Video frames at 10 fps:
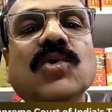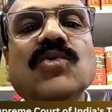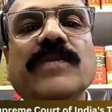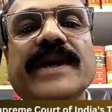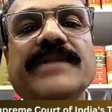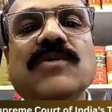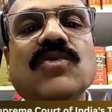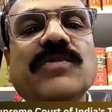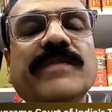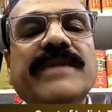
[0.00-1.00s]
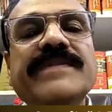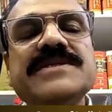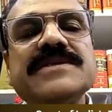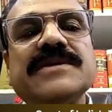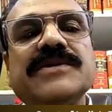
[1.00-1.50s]
Procurement
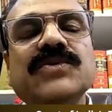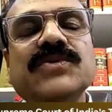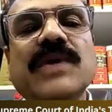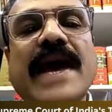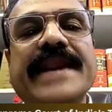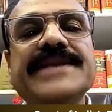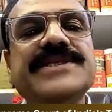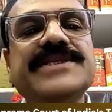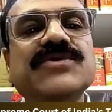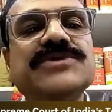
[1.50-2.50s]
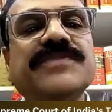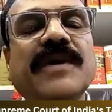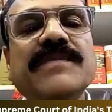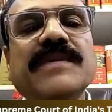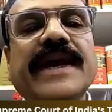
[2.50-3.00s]
means to arrange the goods
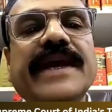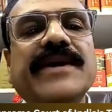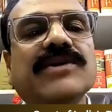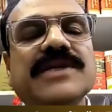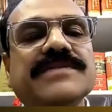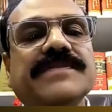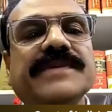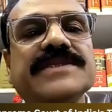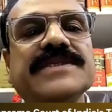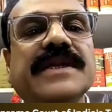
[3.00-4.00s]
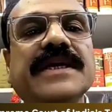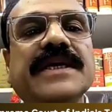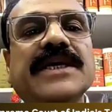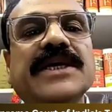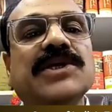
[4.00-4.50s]
from any other person.
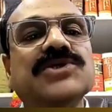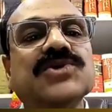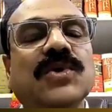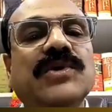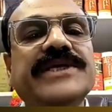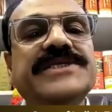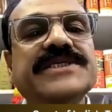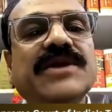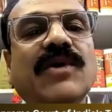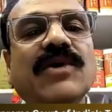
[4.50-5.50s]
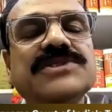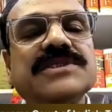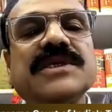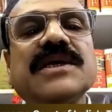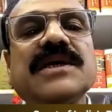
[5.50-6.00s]
So decision
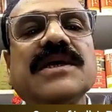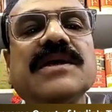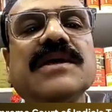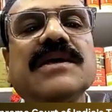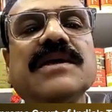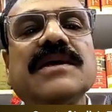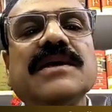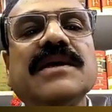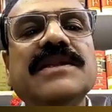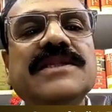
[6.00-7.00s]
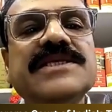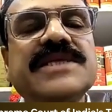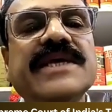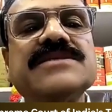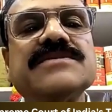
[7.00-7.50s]
was, in
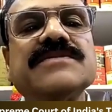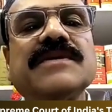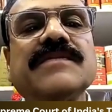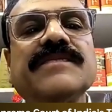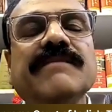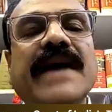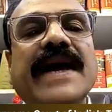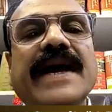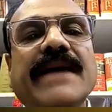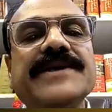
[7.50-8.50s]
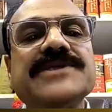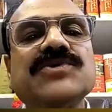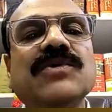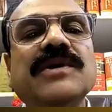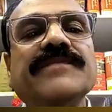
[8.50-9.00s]
this case, by
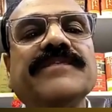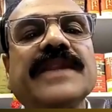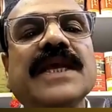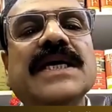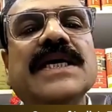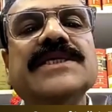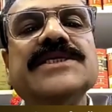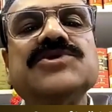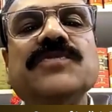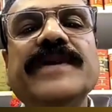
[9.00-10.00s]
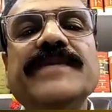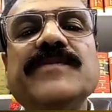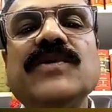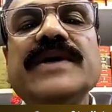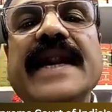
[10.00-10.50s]
apex court, the
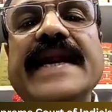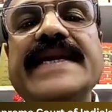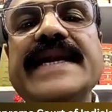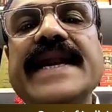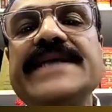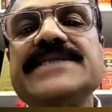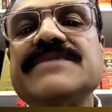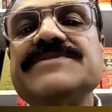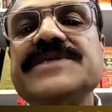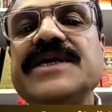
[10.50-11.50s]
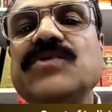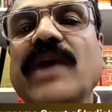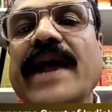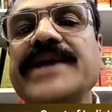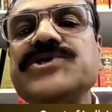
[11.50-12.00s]
Supreme Court granted exemption
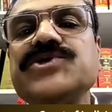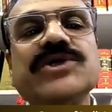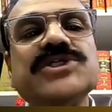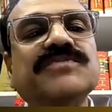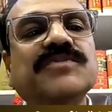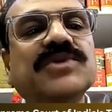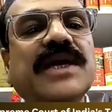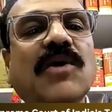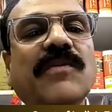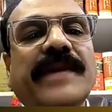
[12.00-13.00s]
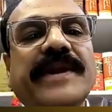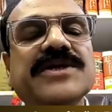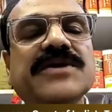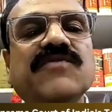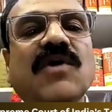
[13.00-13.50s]
to ensure smoother
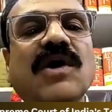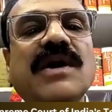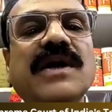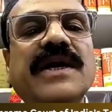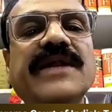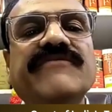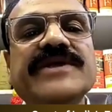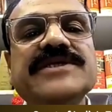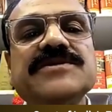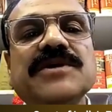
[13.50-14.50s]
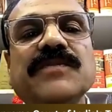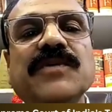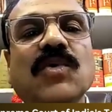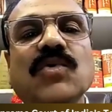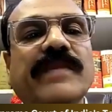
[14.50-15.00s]
operation for defense
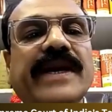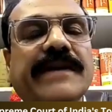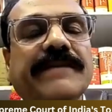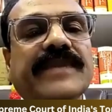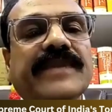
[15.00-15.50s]
procurement.